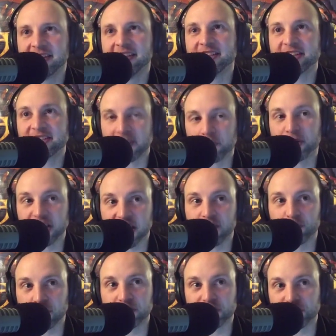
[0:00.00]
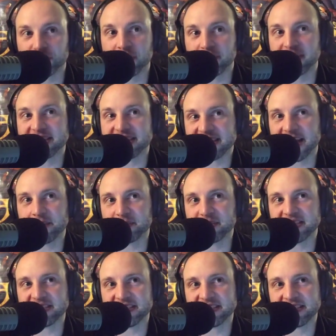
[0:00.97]
someone getting ripped to shred by
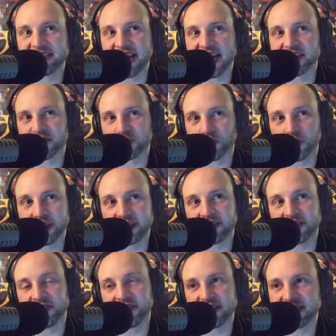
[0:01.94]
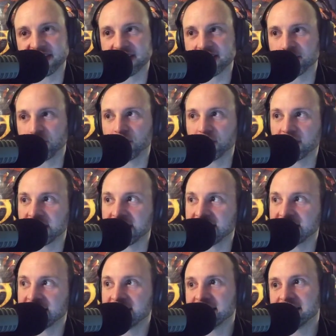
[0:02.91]
zombies, and it's not as real. This is more
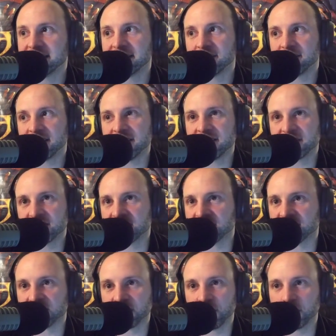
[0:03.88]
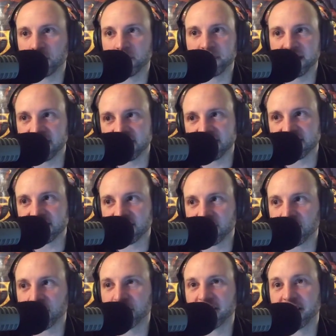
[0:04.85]
like these are just human beings
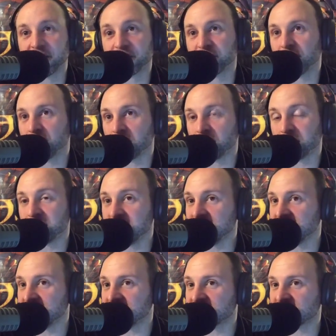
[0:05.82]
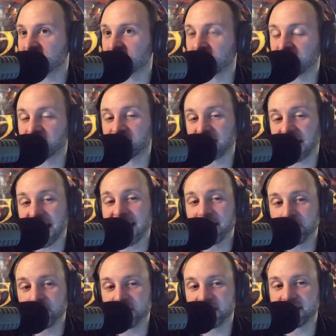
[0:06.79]
hurting other human beings. So there
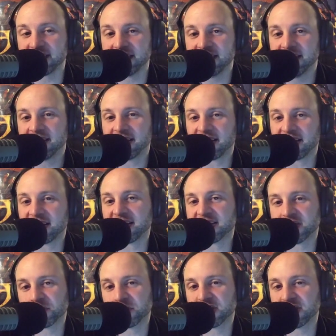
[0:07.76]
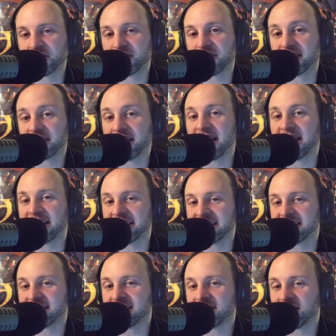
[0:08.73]
can be a, a specific
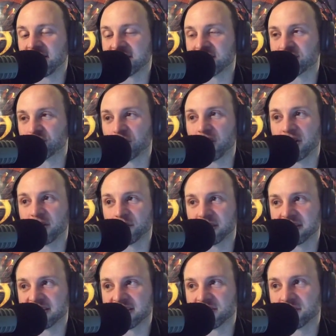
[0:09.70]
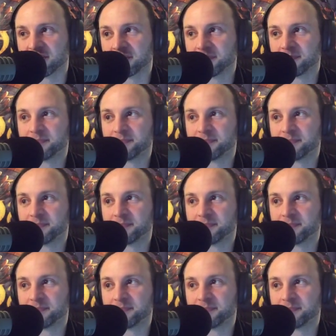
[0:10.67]
line that's drawn with this